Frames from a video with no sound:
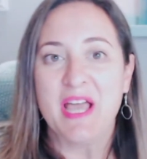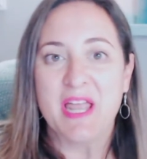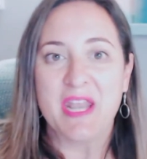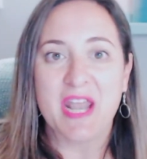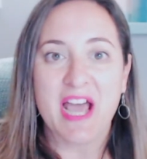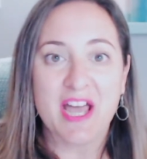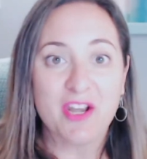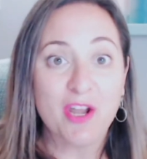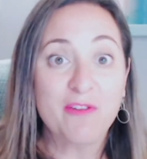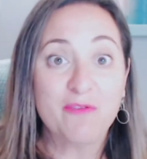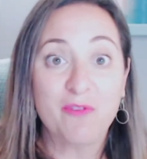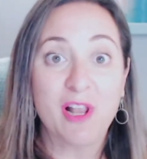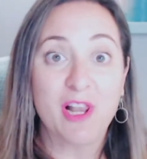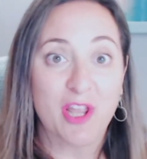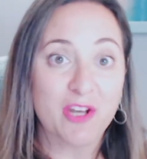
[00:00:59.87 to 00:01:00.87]
Now, I know
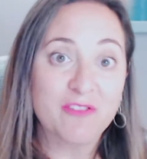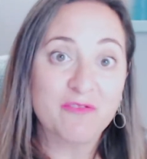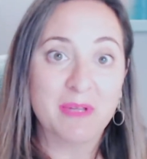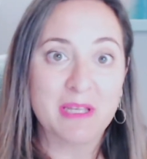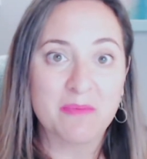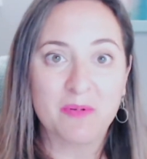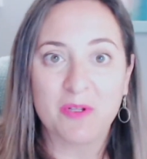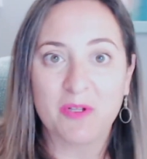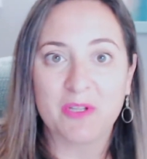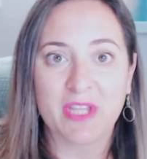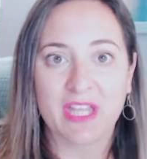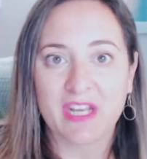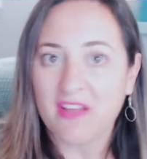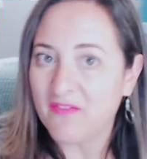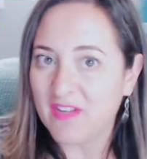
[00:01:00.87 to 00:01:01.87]
for a lot of people
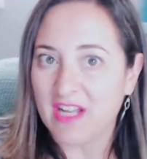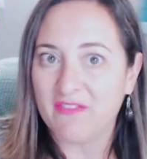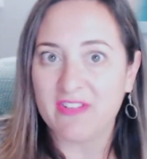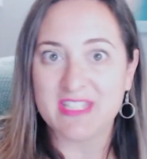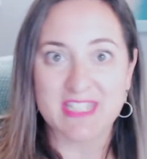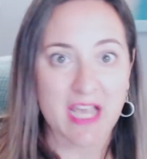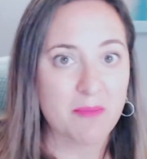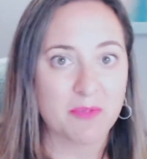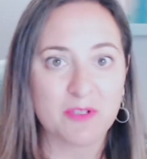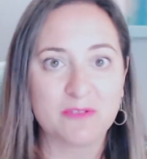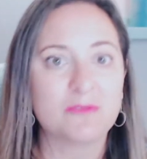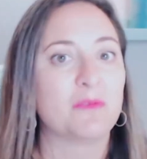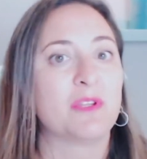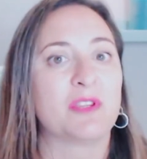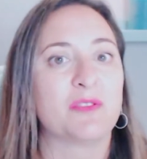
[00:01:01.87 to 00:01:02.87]
that have never dabbled
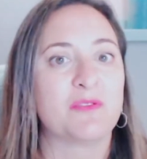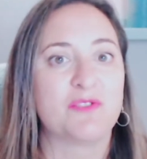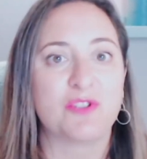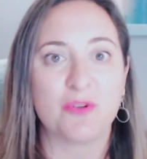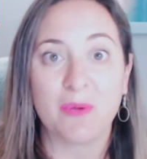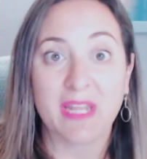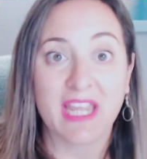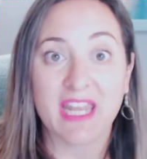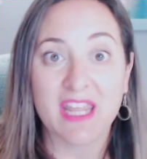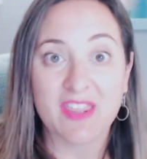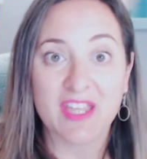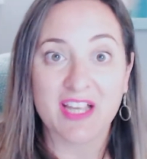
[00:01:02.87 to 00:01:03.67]
with doing anything